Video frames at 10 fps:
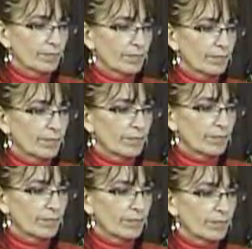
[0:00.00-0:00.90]

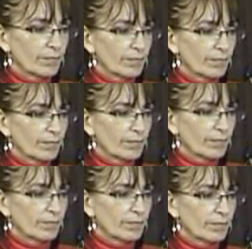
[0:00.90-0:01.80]

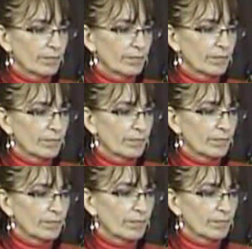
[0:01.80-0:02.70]

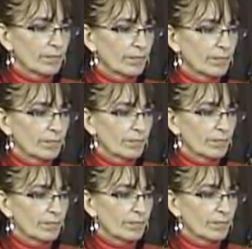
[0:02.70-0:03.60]

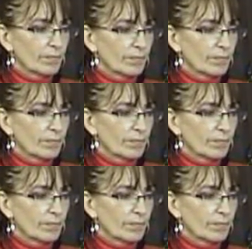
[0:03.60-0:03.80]
This person isn't speaking.